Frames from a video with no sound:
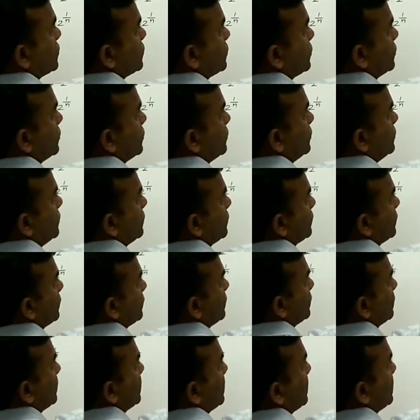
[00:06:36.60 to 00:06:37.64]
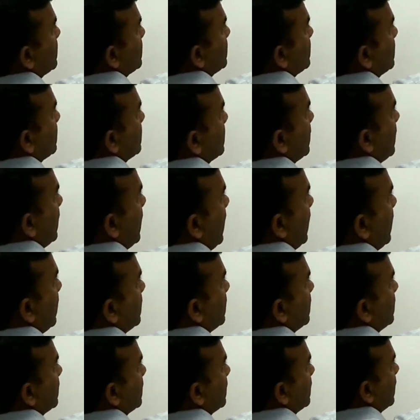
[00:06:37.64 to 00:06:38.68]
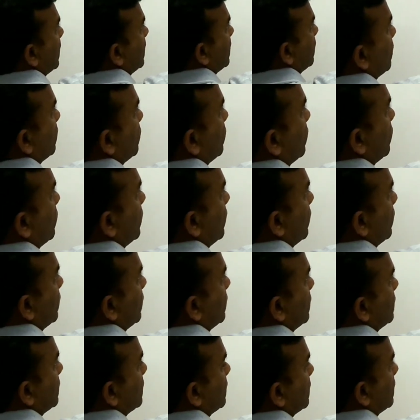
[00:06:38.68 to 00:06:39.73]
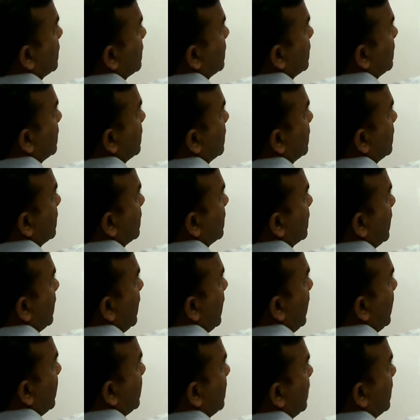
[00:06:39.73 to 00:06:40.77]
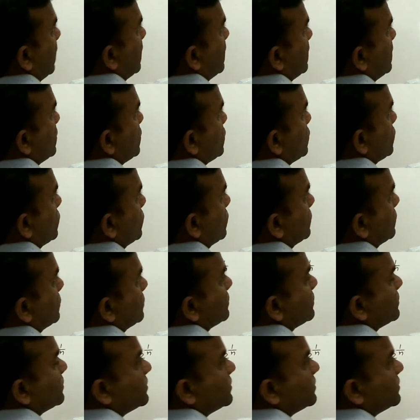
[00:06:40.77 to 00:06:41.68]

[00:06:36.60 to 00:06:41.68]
2 and here write down 4 and then 2.